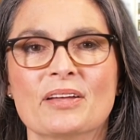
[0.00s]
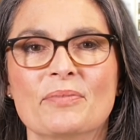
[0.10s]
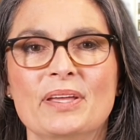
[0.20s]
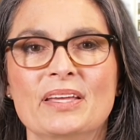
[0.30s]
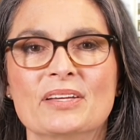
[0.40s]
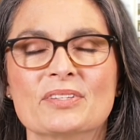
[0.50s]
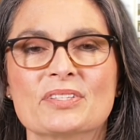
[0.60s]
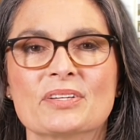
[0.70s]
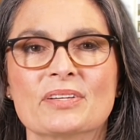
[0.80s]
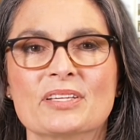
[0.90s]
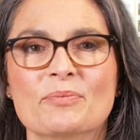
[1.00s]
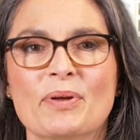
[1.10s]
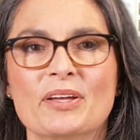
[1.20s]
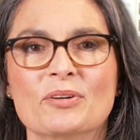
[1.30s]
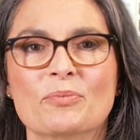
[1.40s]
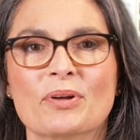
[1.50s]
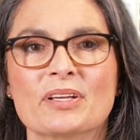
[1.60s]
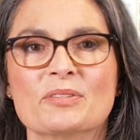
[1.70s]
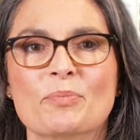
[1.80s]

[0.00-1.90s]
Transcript: meaning you'll still need to pay your plan's